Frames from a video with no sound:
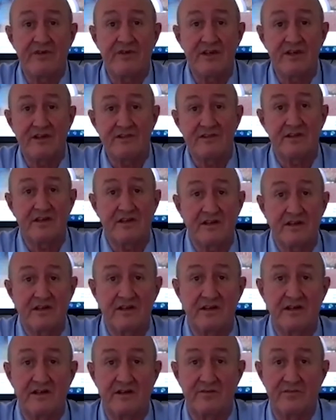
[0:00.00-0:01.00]
years
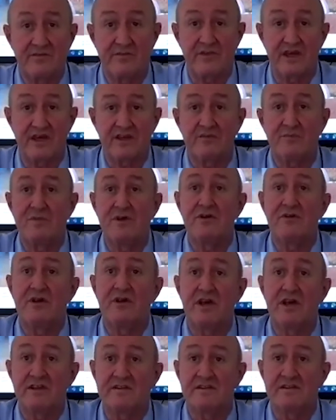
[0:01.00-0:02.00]

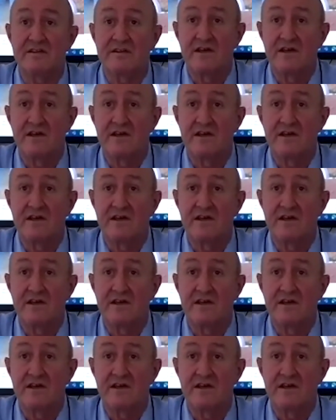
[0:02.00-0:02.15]
experience,